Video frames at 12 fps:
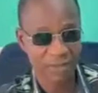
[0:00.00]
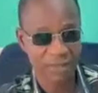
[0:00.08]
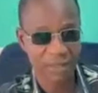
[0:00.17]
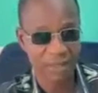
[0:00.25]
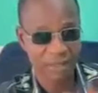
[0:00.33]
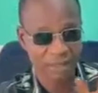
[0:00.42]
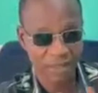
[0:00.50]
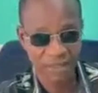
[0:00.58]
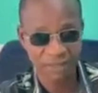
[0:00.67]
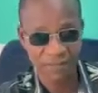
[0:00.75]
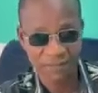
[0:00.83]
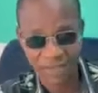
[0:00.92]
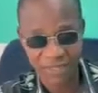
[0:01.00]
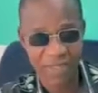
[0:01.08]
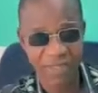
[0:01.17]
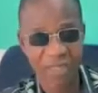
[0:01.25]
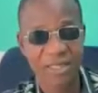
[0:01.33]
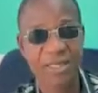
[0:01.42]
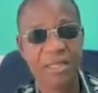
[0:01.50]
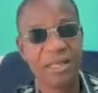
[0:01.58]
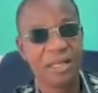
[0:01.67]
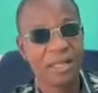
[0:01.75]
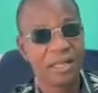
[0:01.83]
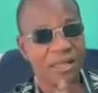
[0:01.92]
There are certain verses,
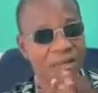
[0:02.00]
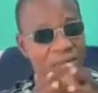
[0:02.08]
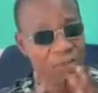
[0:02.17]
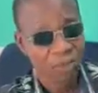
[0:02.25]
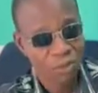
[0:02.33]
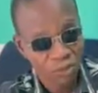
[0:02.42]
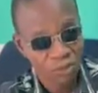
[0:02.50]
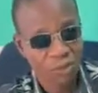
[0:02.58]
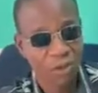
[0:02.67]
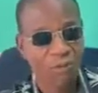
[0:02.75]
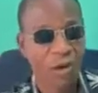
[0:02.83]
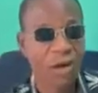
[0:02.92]
most of